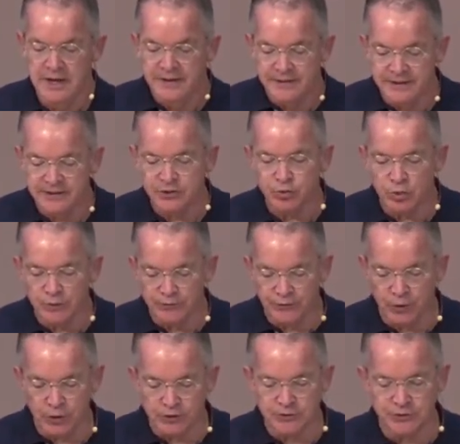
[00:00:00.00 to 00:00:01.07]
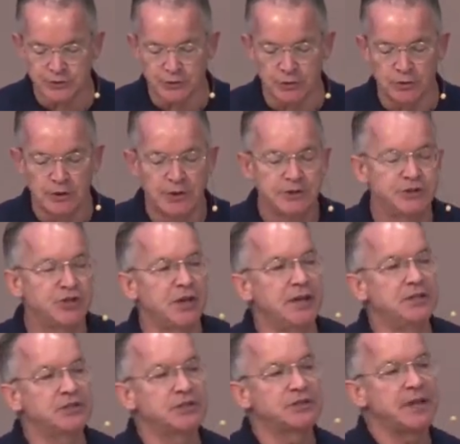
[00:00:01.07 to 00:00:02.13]
This reversal
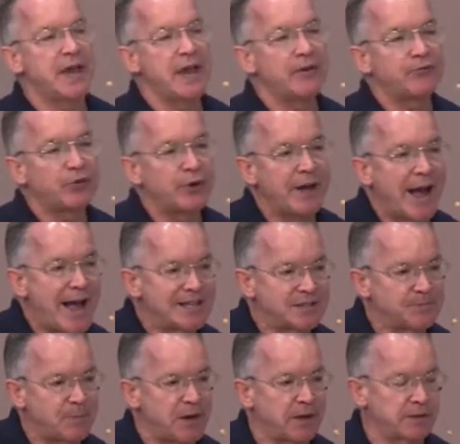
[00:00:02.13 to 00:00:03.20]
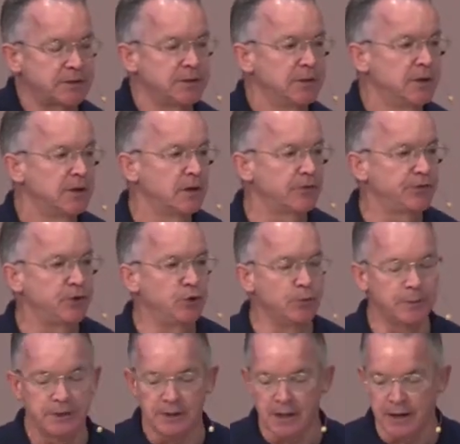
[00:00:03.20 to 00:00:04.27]
changes every aspect of
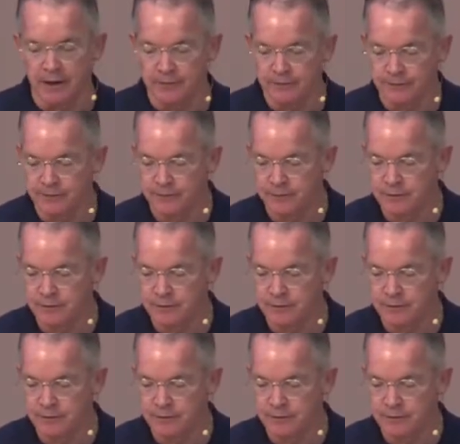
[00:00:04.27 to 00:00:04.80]
human life.